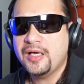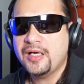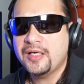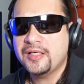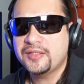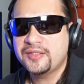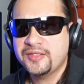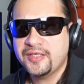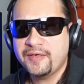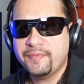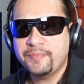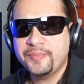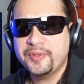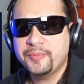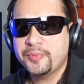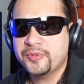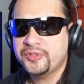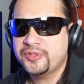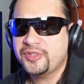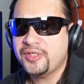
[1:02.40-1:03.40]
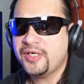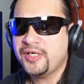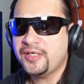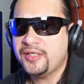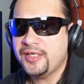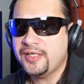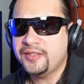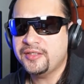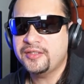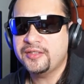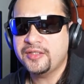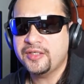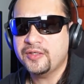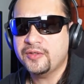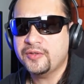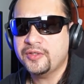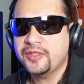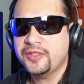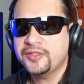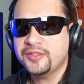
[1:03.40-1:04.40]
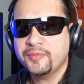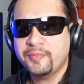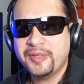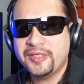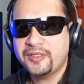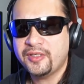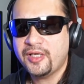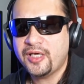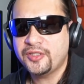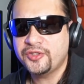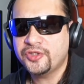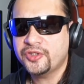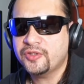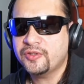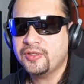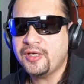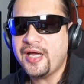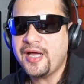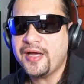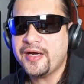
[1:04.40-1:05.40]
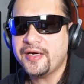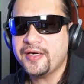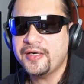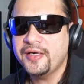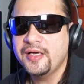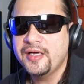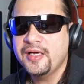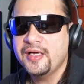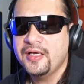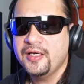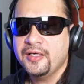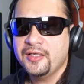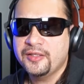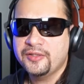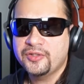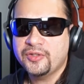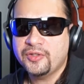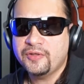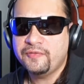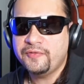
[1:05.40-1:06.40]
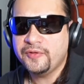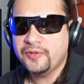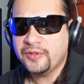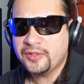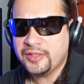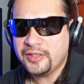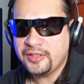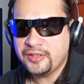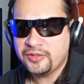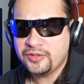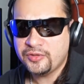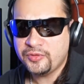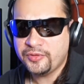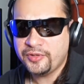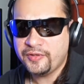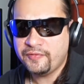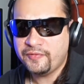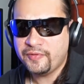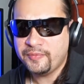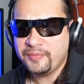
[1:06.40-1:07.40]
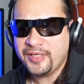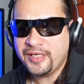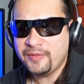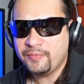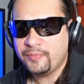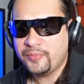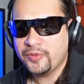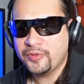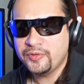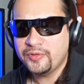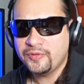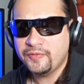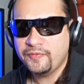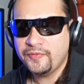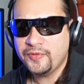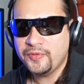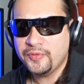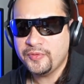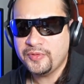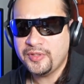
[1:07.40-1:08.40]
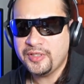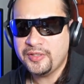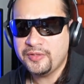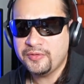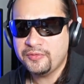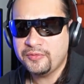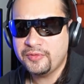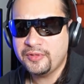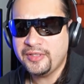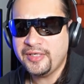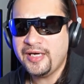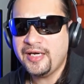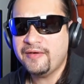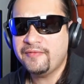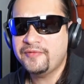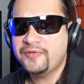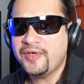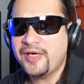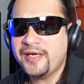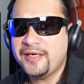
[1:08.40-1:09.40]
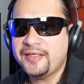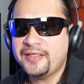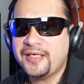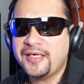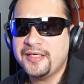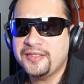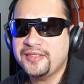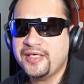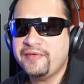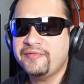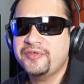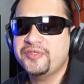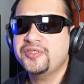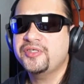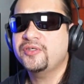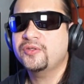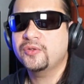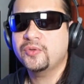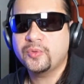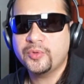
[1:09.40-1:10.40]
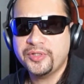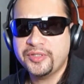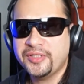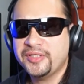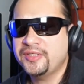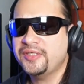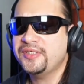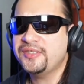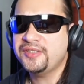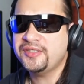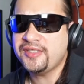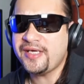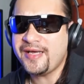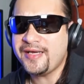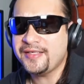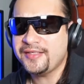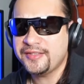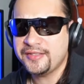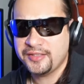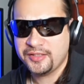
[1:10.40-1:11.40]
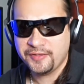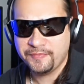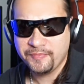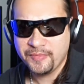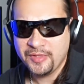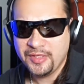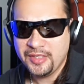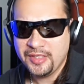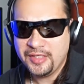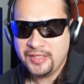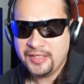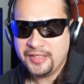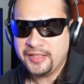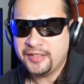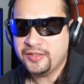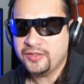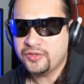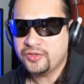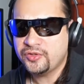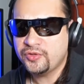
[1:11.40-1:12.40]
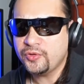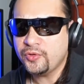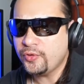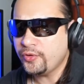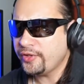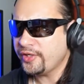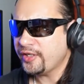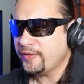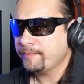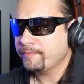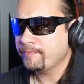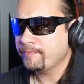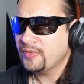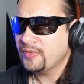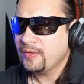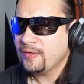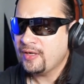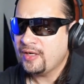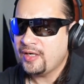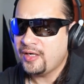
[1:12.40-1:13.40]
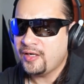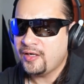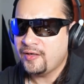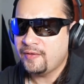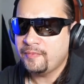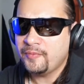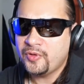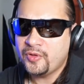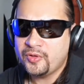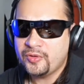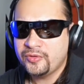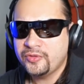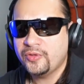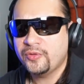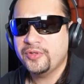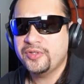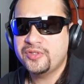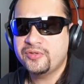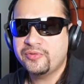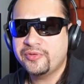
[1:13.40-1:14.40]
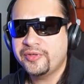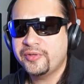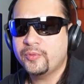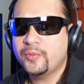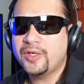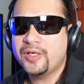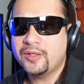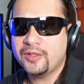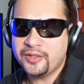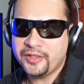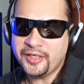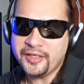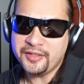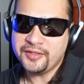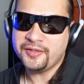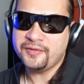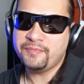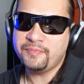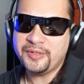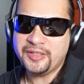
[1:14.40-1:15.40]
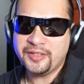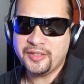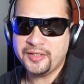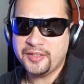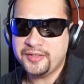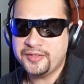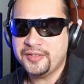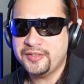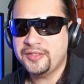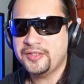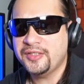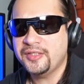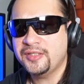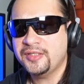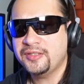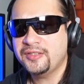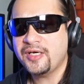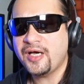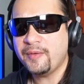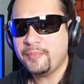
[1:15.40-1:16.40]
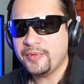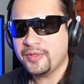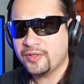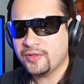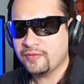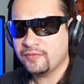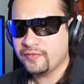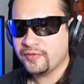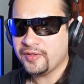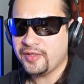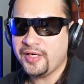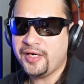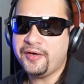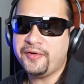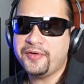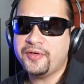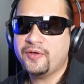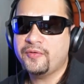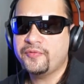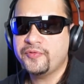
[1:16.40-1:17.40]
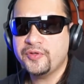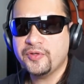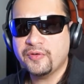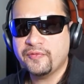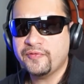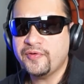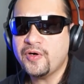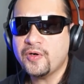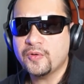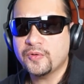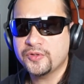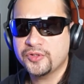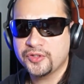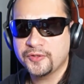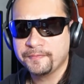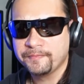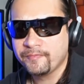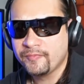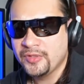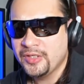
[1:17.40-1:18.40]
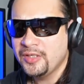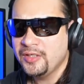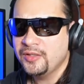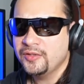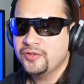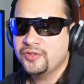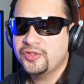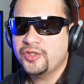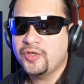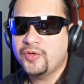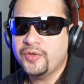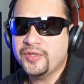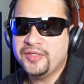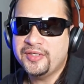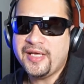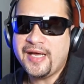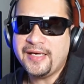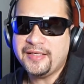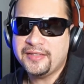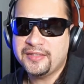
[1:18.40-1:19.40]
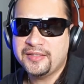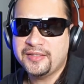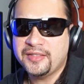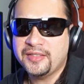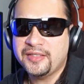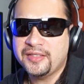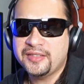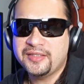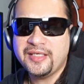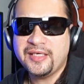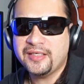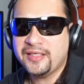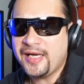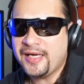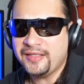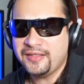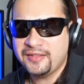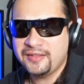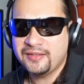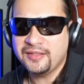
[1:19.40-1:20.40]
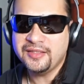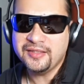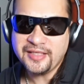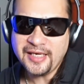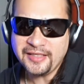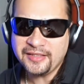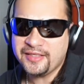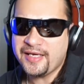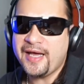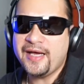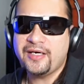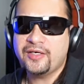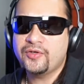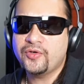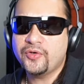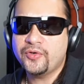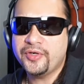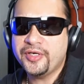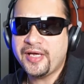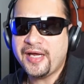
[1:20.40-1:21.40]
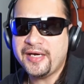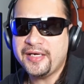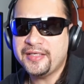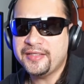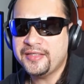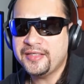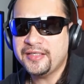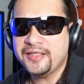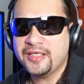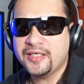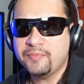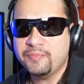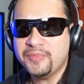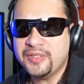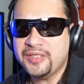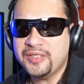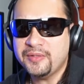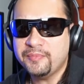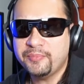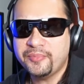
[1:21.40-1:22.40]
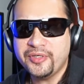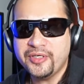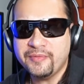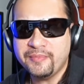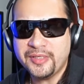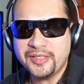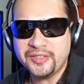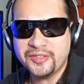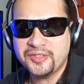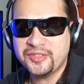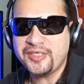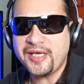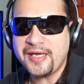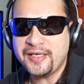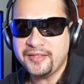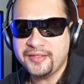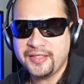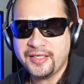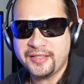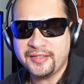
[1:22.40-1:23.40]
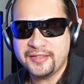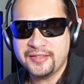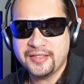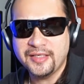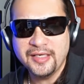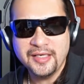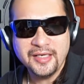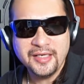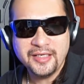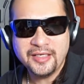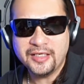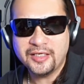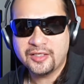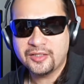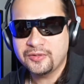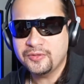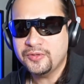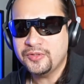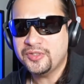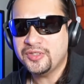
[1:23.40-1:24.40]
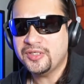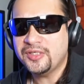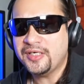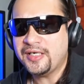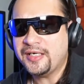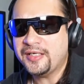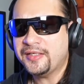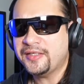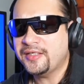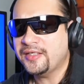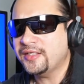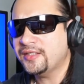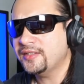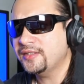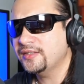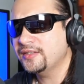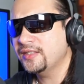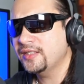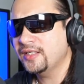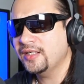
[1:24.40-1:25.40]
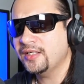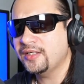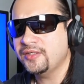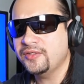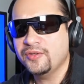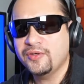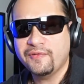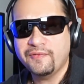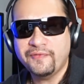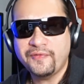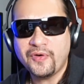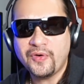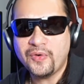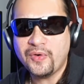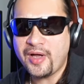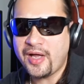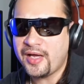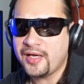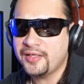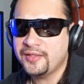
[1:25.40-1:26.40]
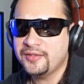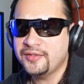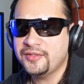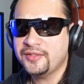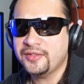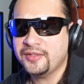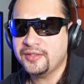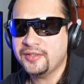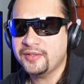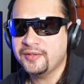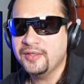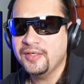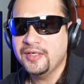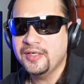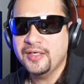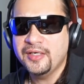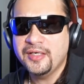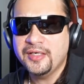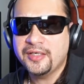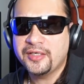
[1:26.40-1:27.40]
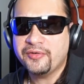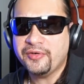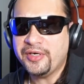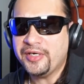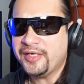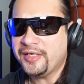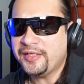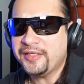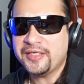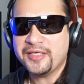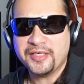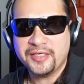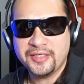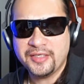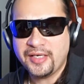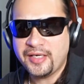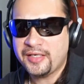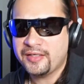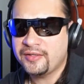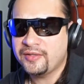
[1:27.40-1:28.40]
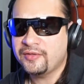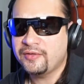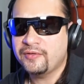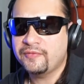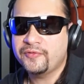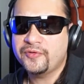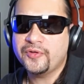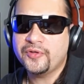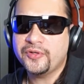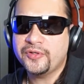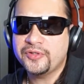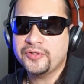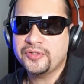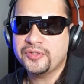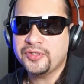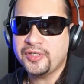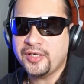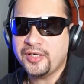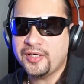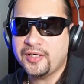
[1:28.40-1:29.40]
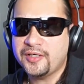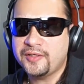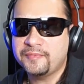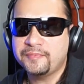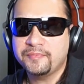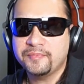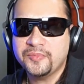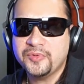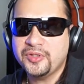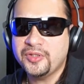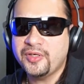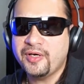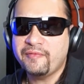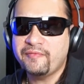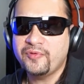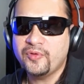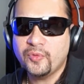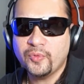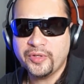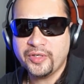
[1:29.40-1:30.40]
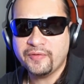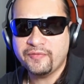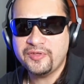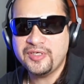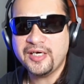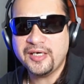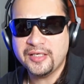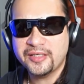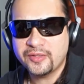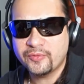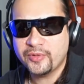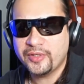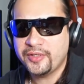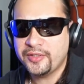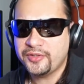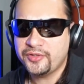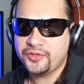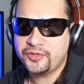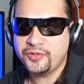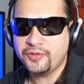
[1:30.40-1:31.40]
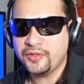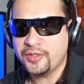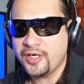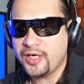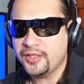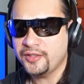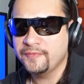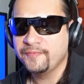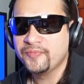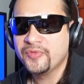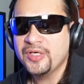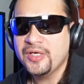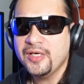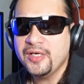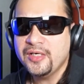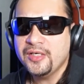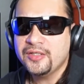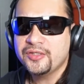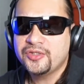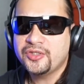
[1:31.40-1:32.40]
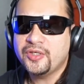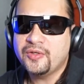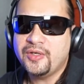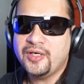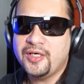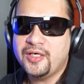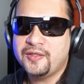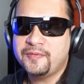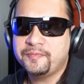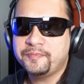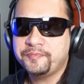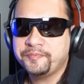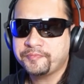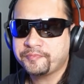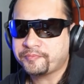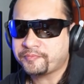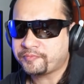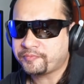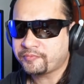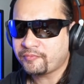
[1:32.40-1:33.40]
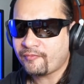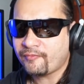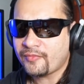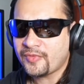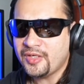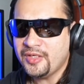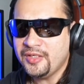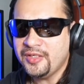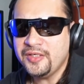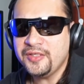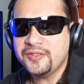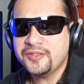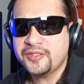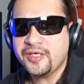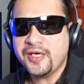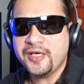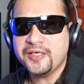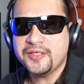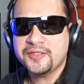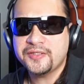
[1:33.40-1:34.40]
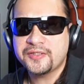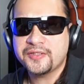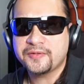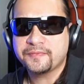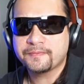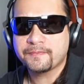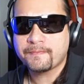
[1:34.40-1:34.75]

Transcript: some people say that he's a pathological liar. So if you look at the story from that point of view, then you really have to analyze every single word that he says in his story. Although it's very well hidden because it's in the topic of area of UFOs. So in that category, anything can be pretty much said that includes an alien, UFO, and gray alien, and of course you have no way of telling whether it's true or not. So in his case,